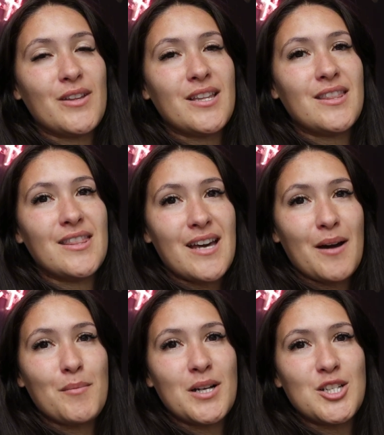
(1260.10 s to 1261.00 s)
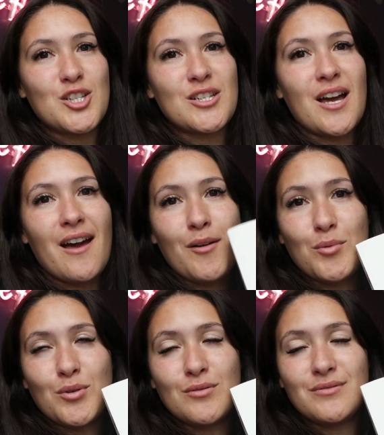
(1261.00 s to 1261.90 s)
it that much, I
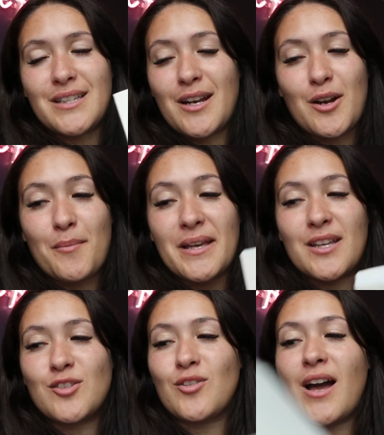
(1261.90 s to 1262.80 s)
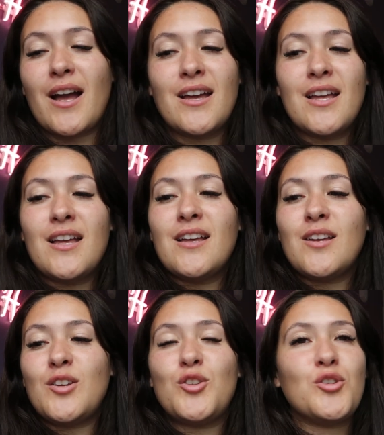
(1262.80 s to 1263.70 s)
will get it on my Kindle.
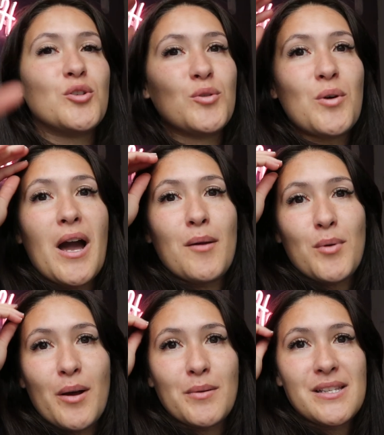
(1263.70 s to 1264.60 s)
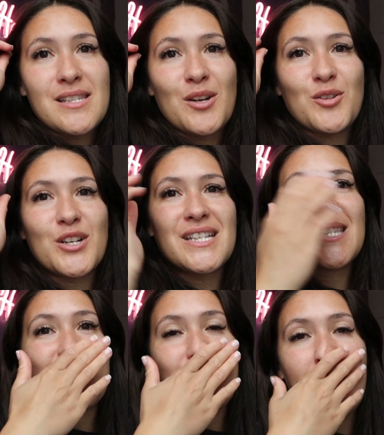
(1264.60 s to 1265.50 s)
You know, I probably sound
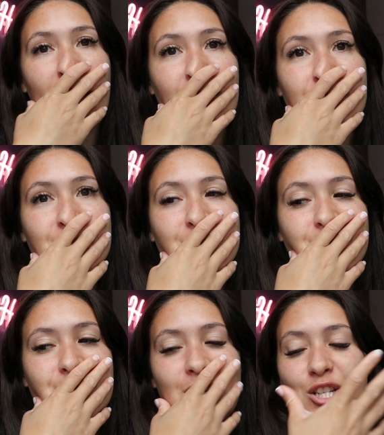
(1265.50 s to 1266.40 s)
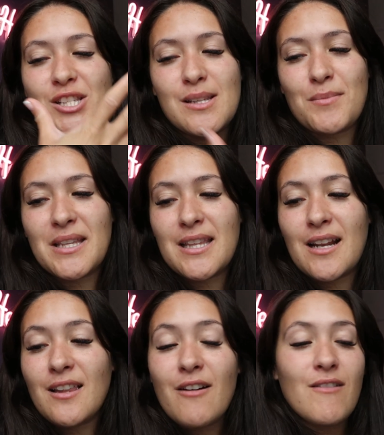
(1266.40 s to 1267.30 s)
crazy, but it's just something that
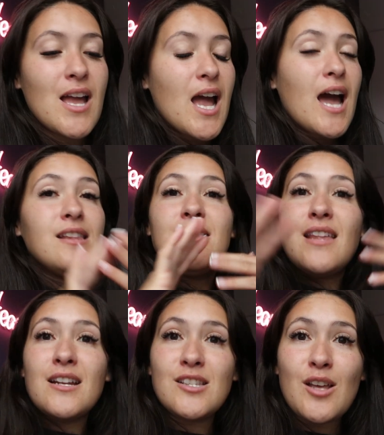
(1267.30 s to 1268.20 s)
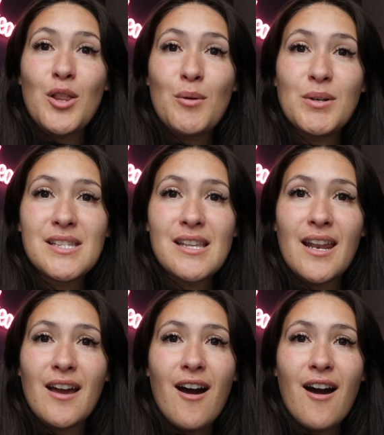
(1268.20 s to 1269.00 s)
I love. And that is all the books that I